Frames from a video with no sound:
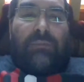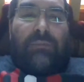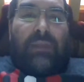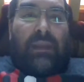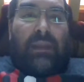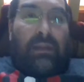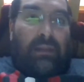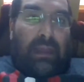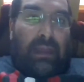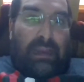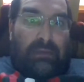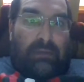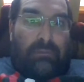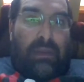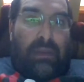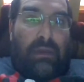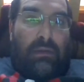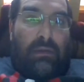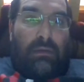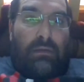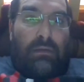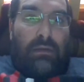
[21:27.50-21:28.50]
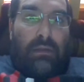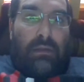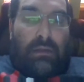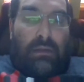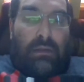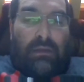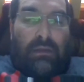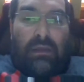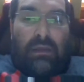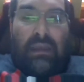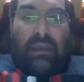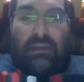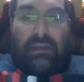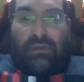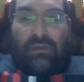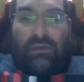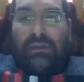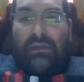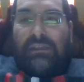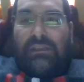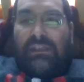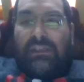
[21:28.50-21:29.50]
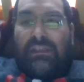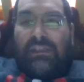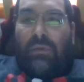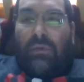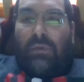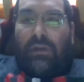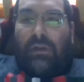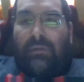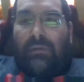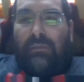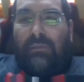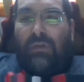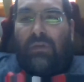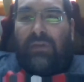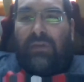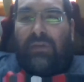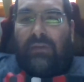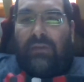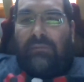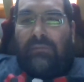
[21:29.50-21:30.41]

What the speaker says: the Enlightenment, and you can see where we're going to be moving.